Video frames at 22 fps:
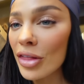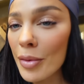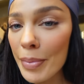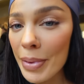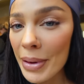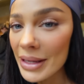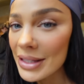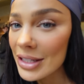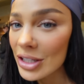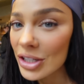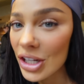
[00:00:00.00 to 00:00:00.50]
the
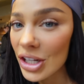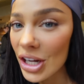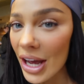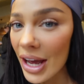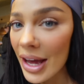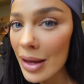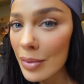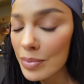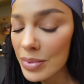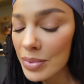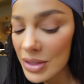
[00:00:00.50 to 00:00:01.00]
pizza
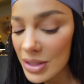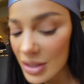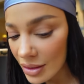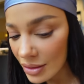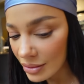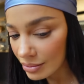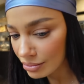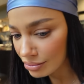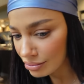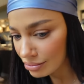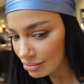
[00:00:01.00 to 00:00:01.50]
chips
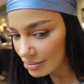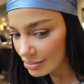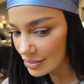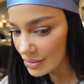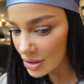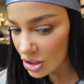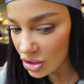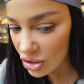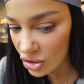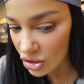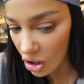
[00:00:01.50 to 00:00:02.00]

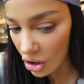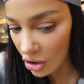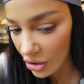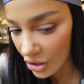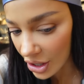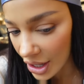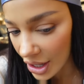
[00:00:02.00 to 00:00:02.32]
Sorry.